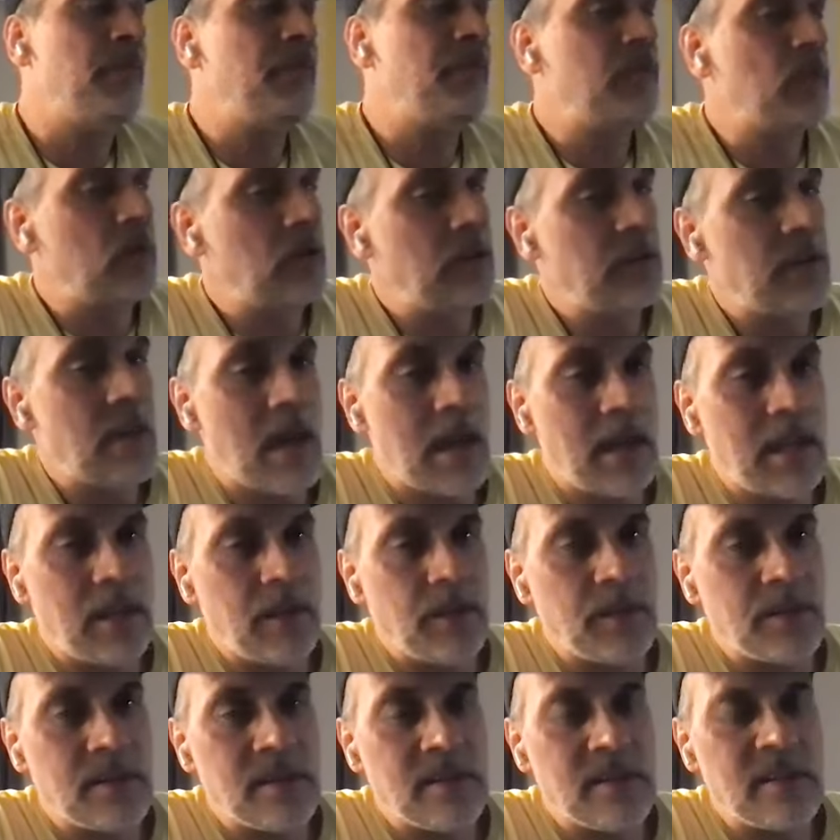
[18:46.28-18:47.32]
before that, he
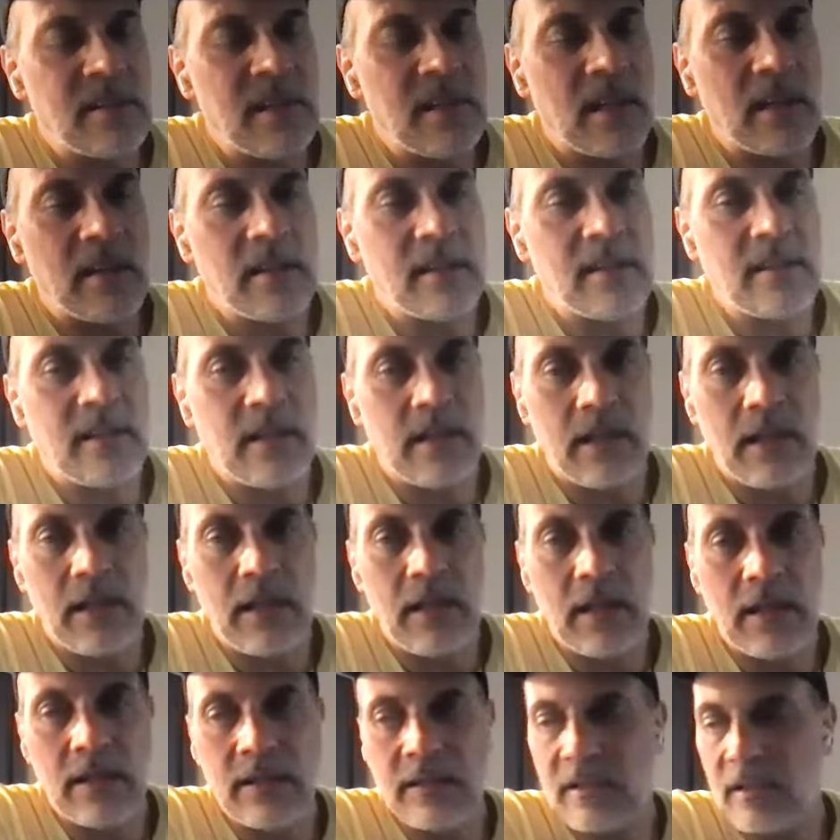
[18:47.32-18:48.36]
was in Second
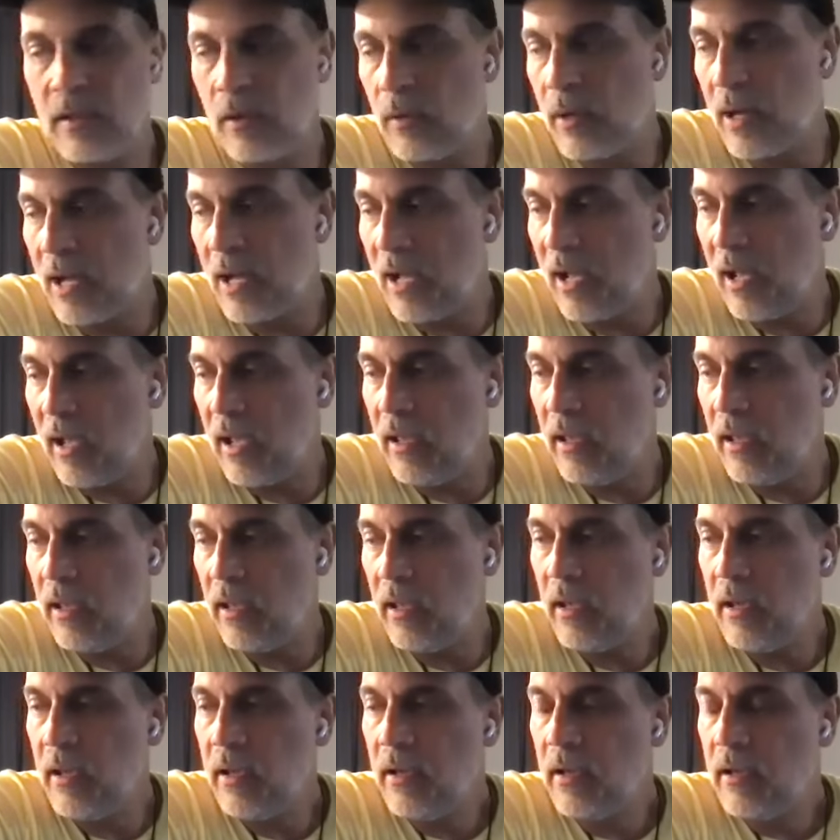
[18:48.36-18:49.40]
City. And so I
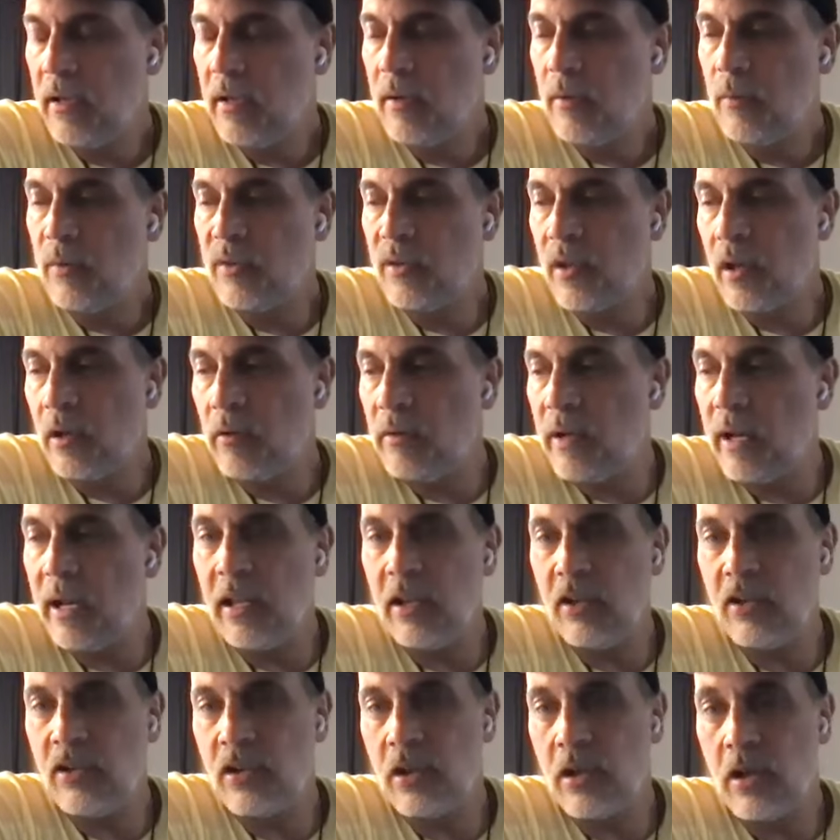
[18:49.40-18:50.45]
was
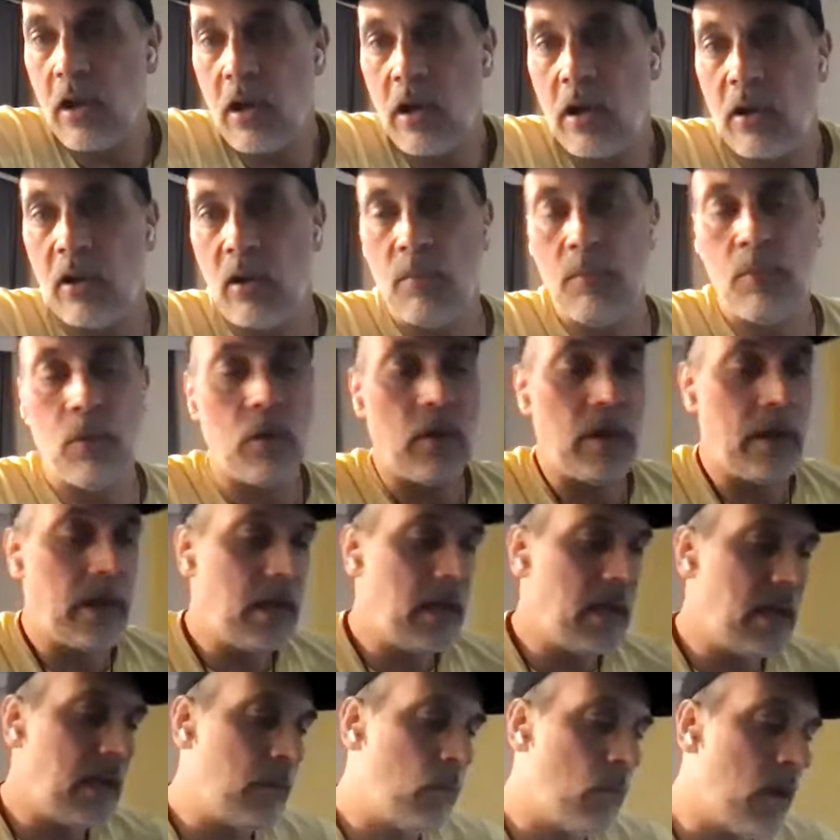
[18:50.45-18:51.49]
already a Chicago boy,
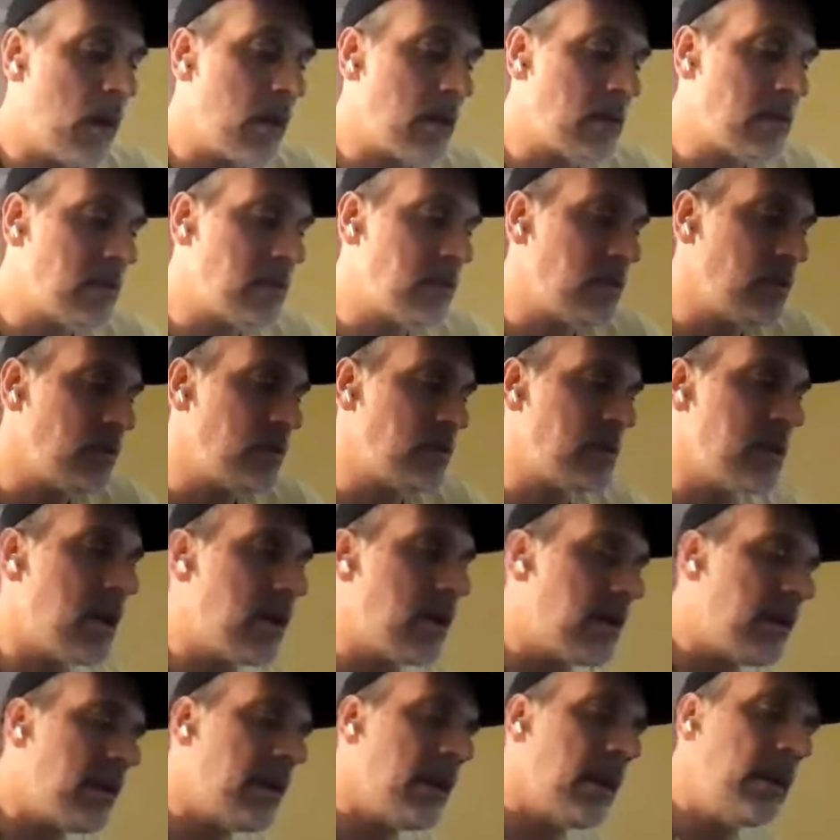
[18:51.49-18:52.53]
and I wanted to do
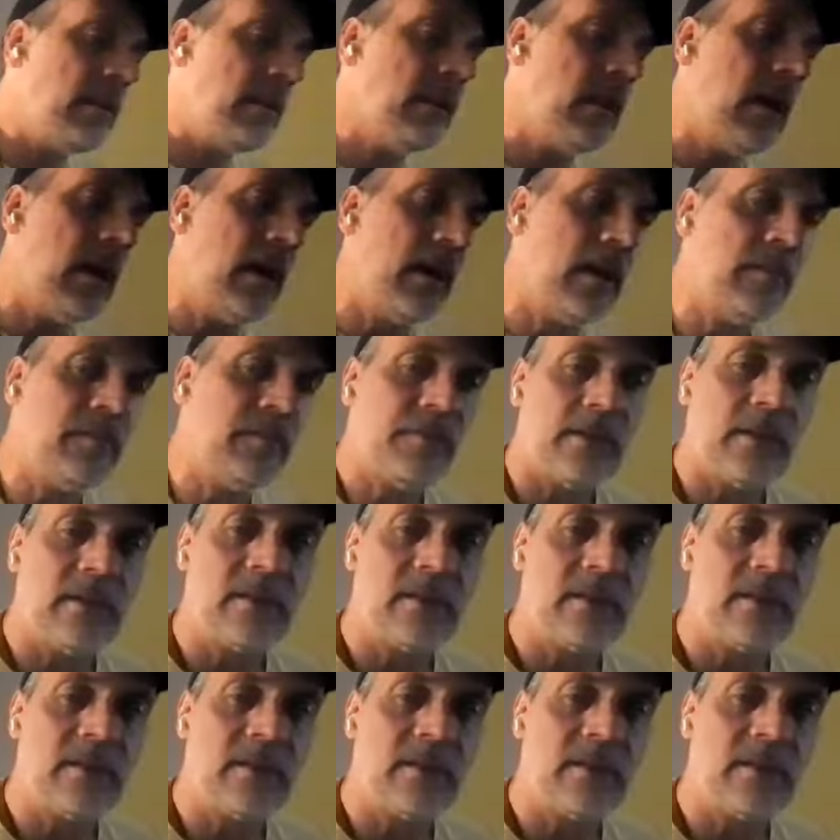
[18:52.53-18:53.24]
Saturday Night Live.